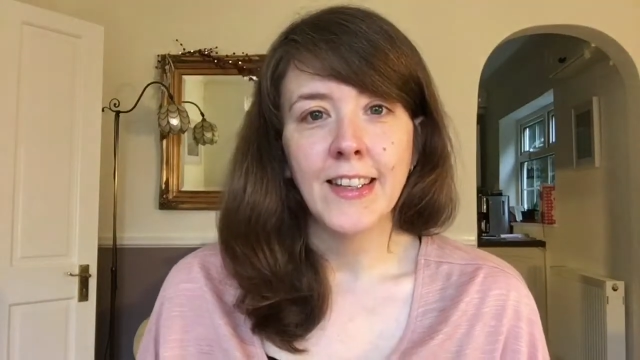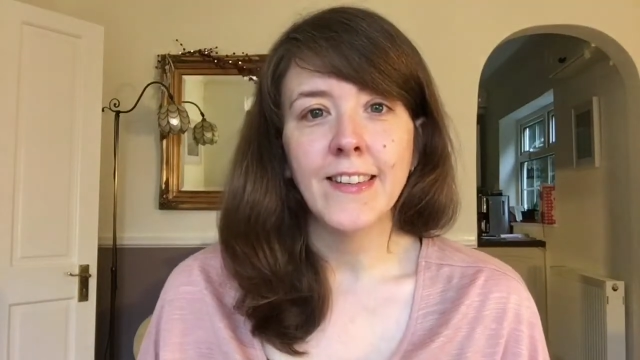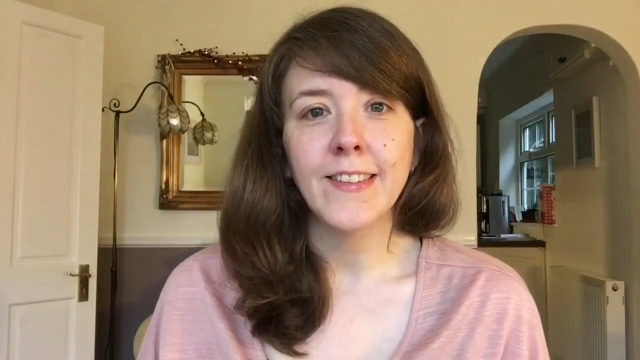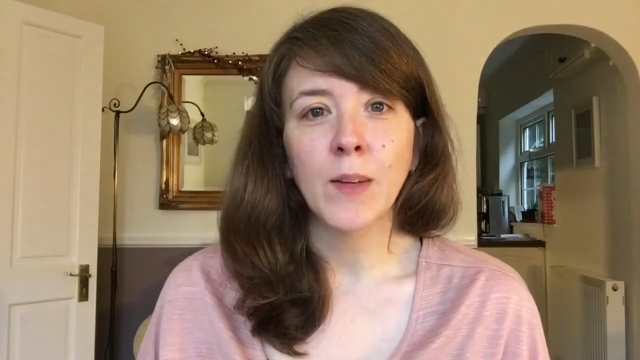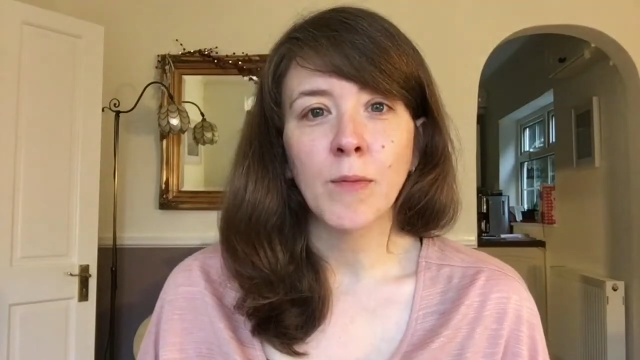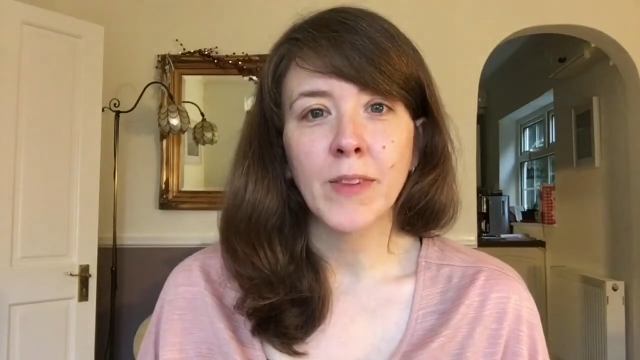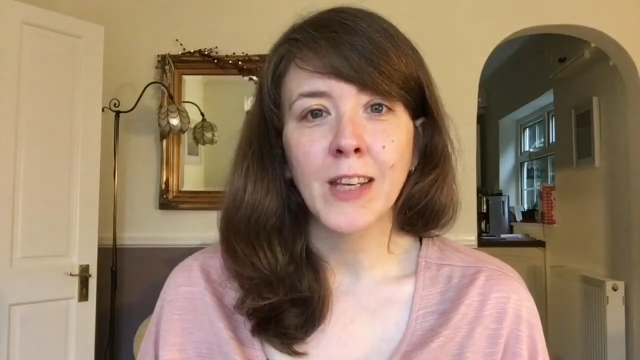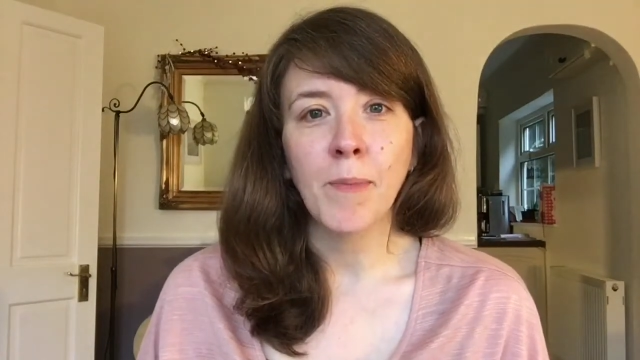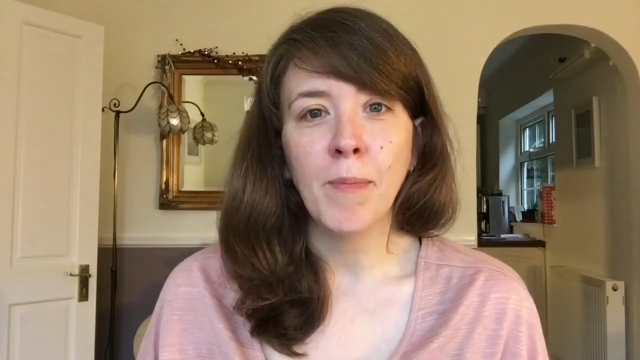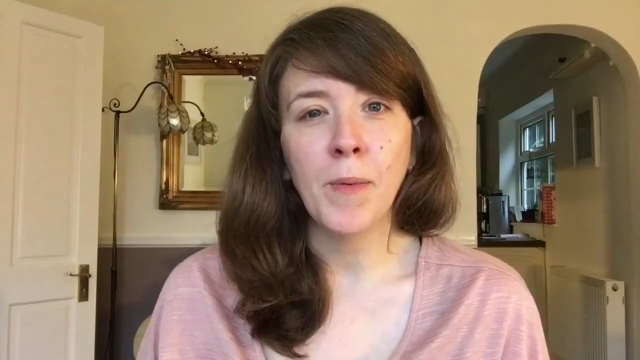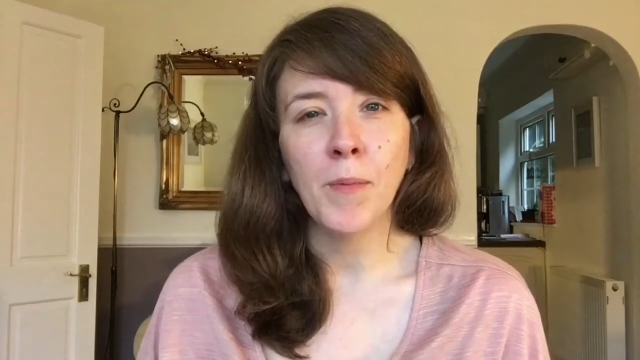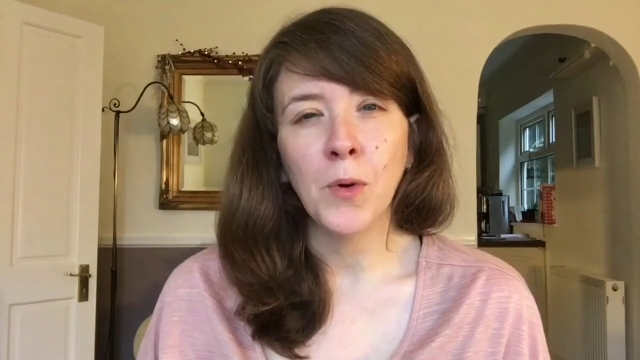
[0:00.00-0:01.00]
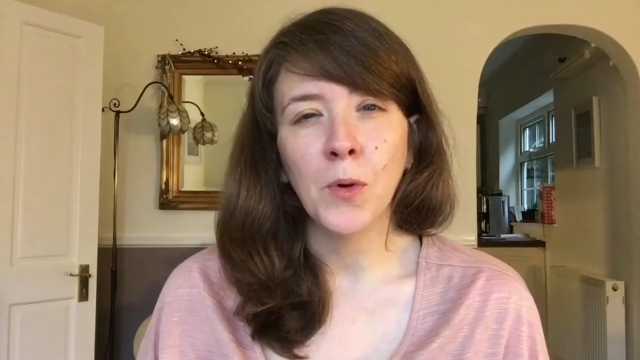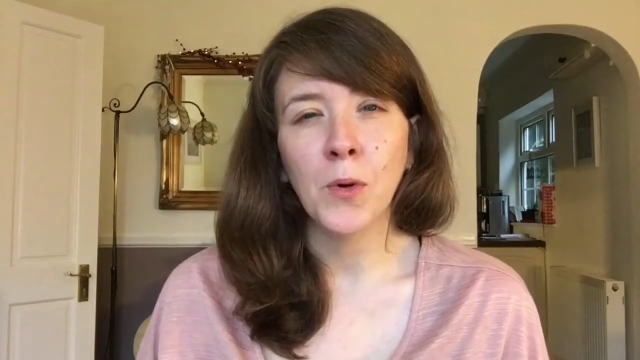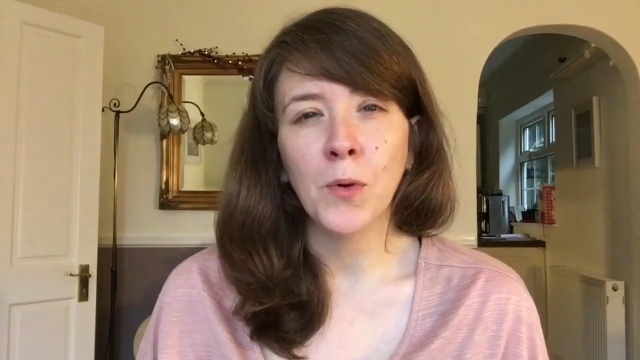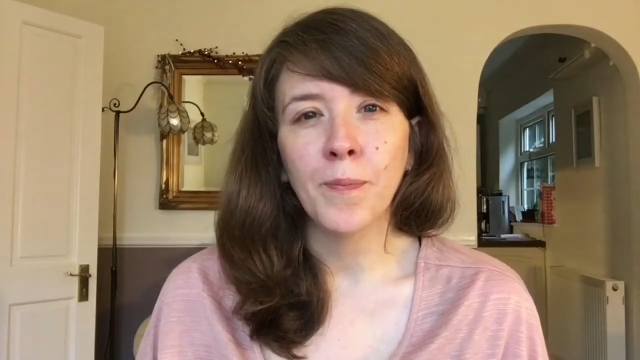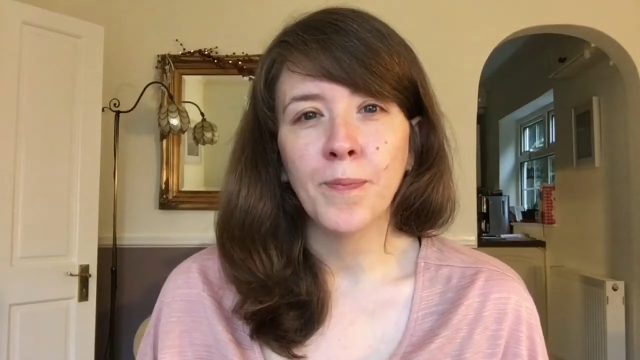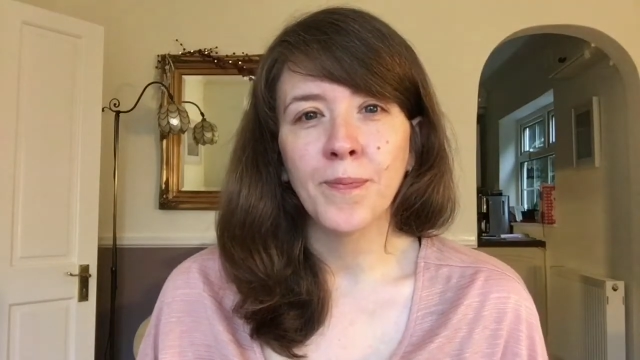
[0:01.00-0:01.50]
in something a bit
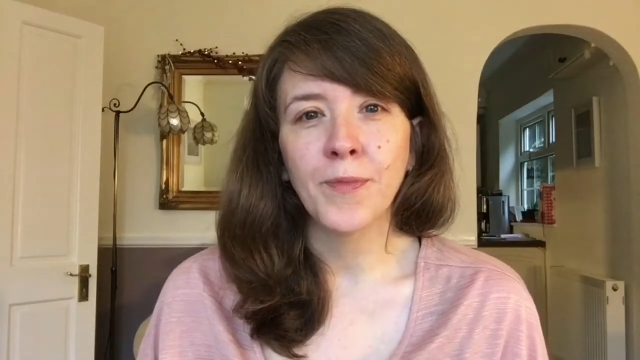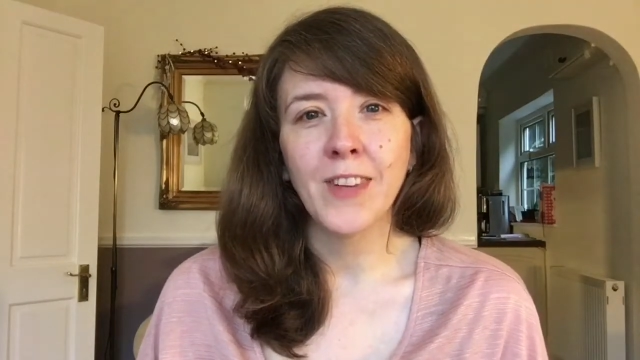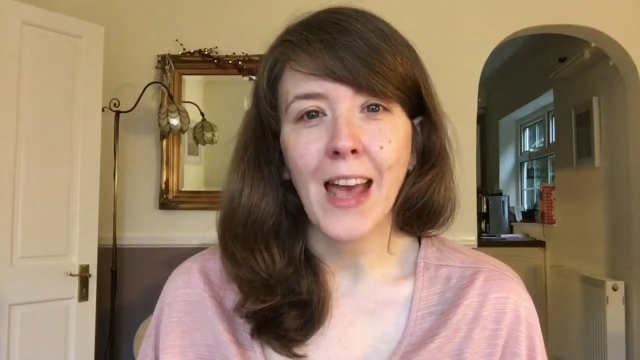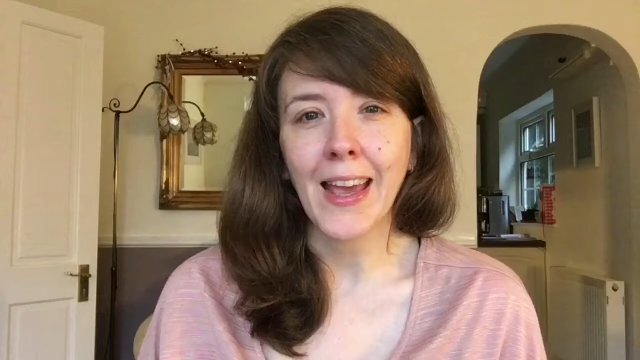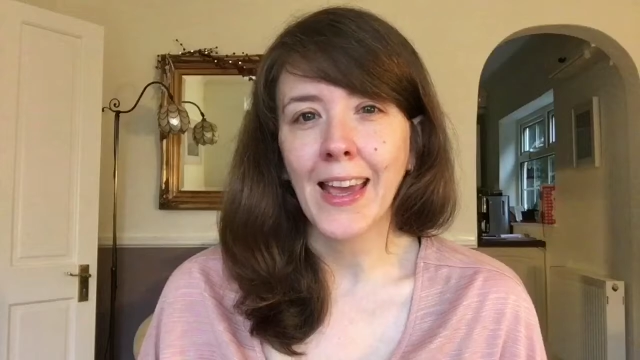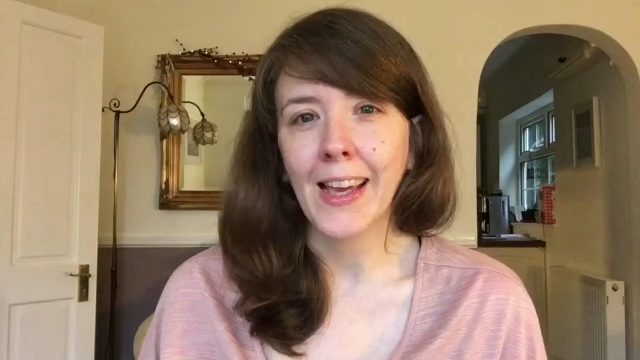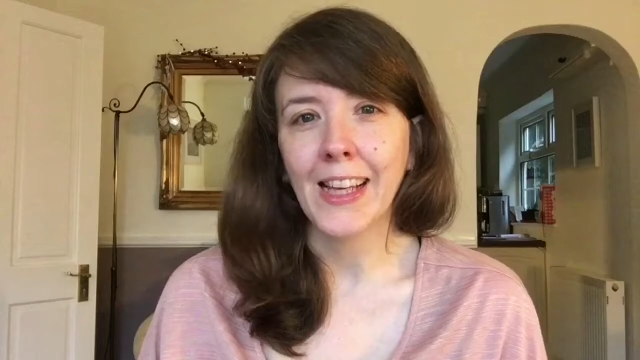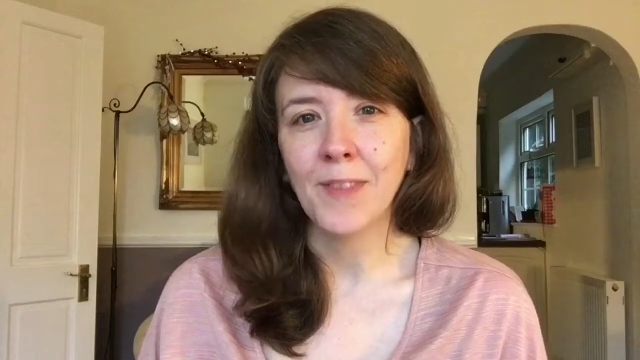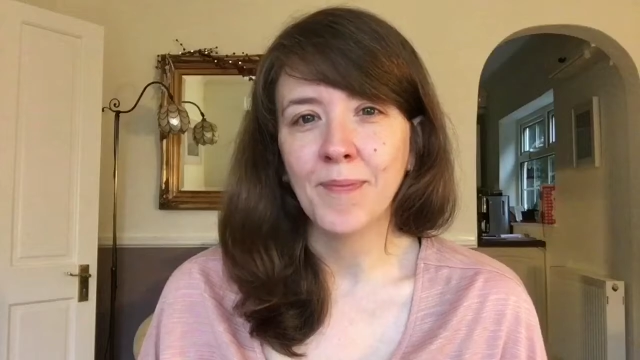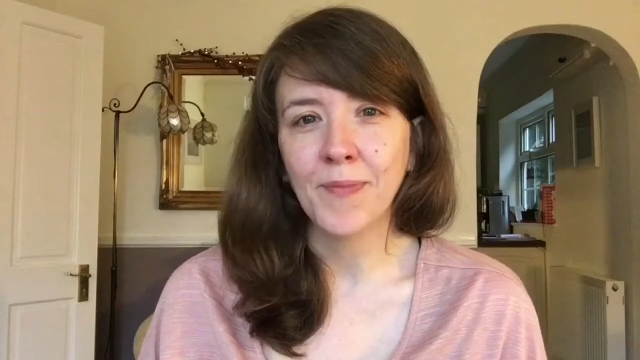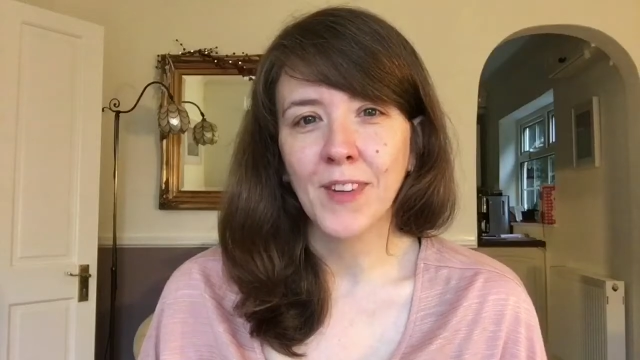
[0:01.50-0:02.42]
more techie